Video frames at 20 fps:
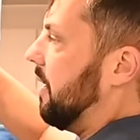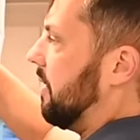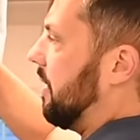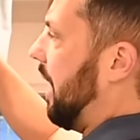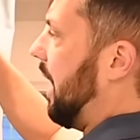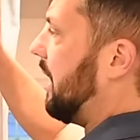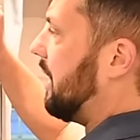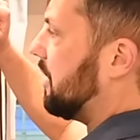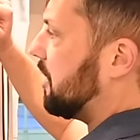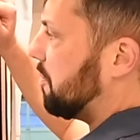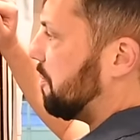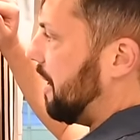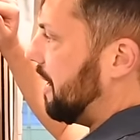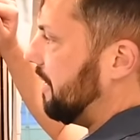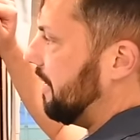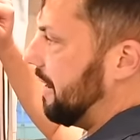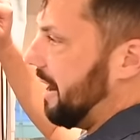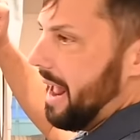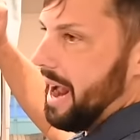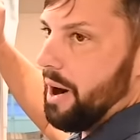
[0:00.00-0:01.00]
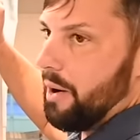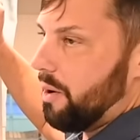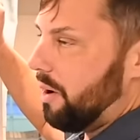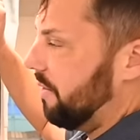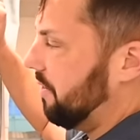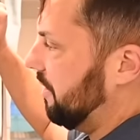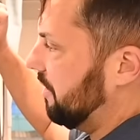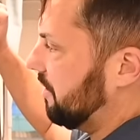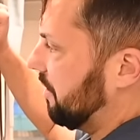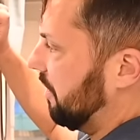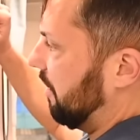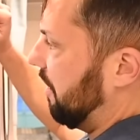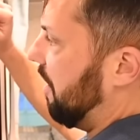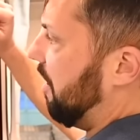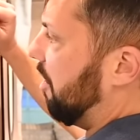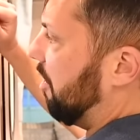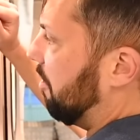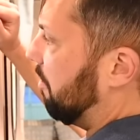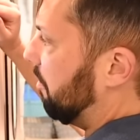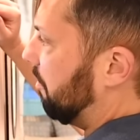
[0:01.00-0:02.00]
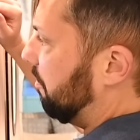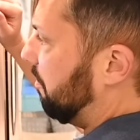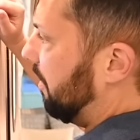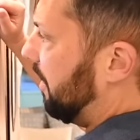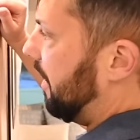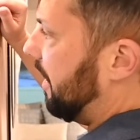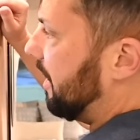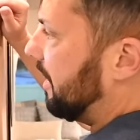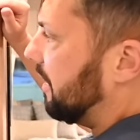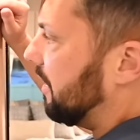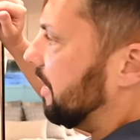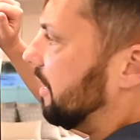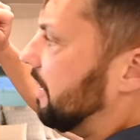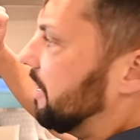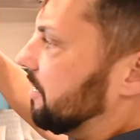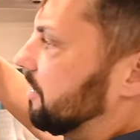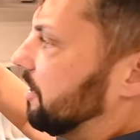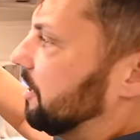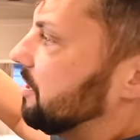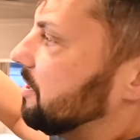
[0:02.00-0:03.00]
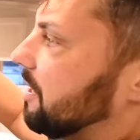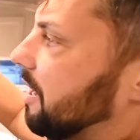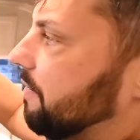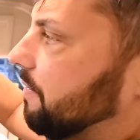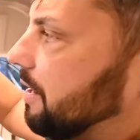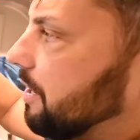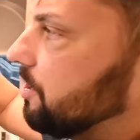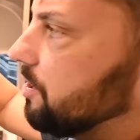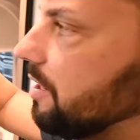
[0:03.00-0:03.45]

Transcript: Now I could spend an hour on this alone, but just to give you a